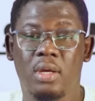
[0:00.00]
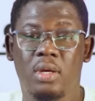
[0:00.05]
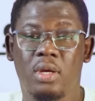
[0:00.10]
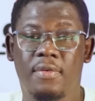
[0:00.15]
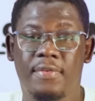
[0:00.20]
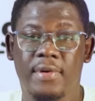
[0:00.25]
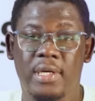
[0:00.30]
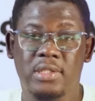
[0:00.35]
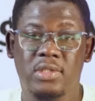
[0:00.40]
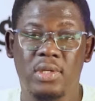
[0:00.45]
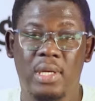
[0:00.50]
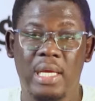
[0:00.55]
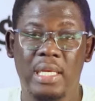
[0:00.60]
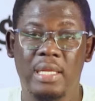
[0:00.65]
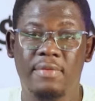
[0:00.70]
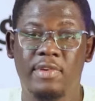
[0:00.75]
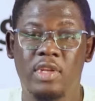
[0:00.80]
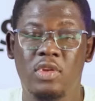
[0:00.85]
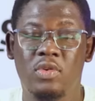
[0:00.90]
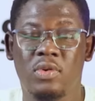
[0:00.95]
Don't forget to like
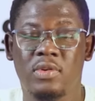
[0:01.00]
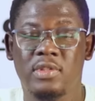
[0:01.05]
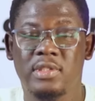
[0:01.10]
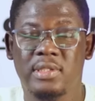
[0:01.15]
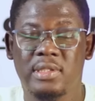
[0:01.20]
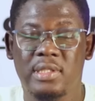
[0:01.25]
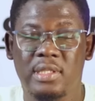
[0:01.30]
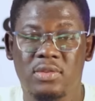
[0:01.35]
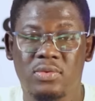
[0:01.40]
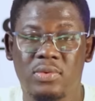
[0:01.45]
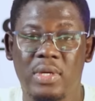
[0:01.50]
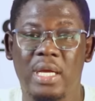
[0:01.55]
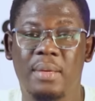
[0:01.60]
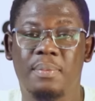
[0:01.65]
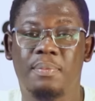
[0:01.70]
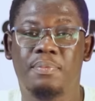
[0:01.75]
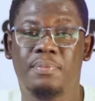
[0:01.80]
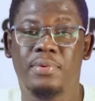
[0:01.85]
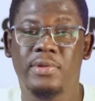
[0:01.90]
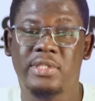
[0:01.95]
the video,
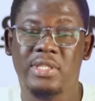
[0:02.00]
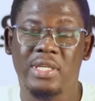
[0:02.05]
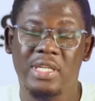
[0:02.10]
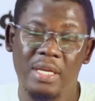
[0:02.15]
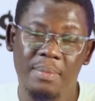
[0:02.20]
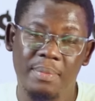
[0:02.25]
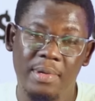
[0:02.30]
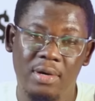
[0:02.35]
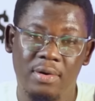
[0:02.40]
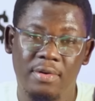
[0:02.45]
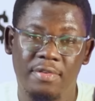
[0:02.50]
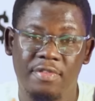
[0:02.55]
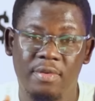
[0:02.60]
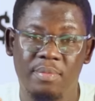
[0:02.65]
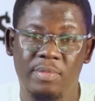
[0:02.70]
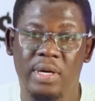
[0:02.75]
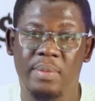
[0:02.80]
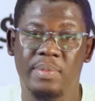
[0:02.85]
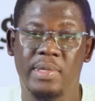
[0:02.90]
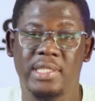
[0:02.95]
subscribe, put on the bell for
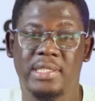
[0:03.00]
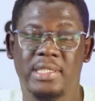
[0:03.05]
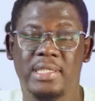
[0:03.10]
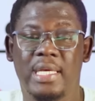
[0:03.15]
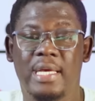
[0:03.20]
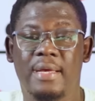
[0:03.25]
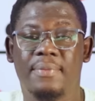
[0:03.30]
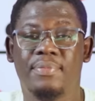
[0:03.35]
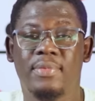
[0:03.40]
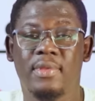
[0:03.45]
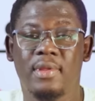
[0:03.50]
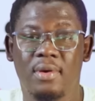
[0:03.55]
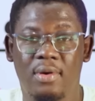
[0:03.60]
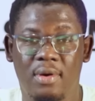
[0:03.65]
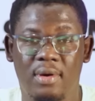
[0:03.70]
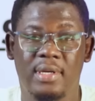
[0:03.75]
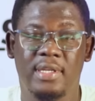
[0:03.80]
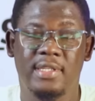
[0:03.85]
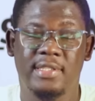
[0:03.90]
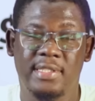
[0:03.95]
more updates here
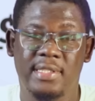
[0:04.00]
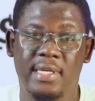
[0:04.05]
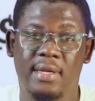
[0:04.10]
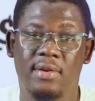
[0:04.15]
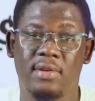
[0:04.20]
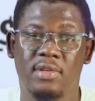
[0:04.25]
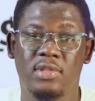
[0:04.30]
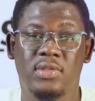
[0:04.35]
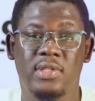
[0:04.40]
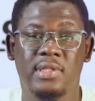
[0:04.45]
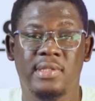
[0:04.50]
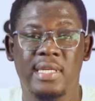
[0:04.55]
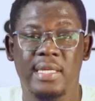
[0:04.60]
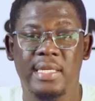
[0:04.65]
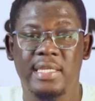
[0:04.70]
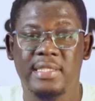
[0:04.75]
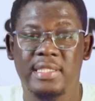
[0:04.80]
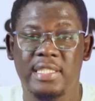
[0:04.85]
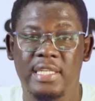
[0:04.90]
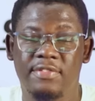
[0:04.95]
on this channel. This was
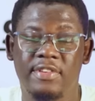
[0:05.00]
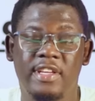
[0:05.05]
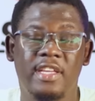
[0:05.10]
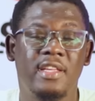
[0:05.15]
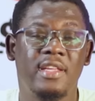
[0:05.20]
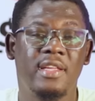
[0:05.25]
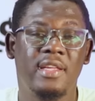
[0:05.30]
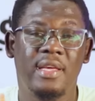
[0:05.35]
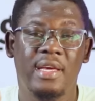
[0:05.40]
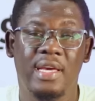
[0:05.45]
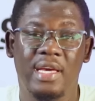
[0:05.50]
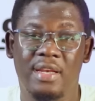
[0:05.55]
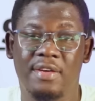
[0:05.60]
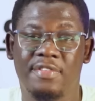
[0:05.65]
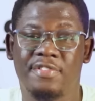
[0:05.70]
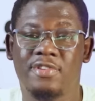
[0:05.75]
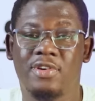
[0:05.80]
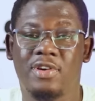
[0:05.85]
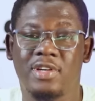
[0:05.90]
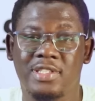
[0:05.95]
Kenny TV, and
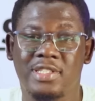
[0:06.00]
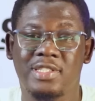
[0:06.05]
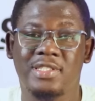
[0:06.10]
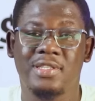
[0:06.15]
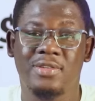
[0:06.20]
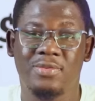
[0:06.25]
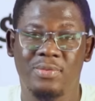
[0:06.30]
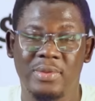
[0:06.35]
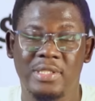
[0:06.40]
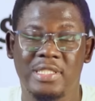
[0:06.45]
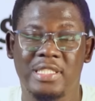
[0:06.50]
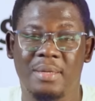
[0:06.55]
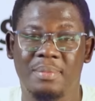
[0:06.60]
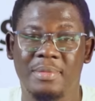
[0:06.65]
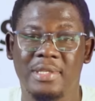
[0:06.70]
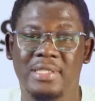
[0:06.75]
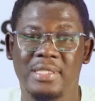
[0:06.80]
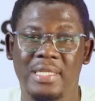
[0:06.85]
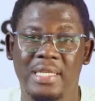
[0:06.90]
of course, we shall meet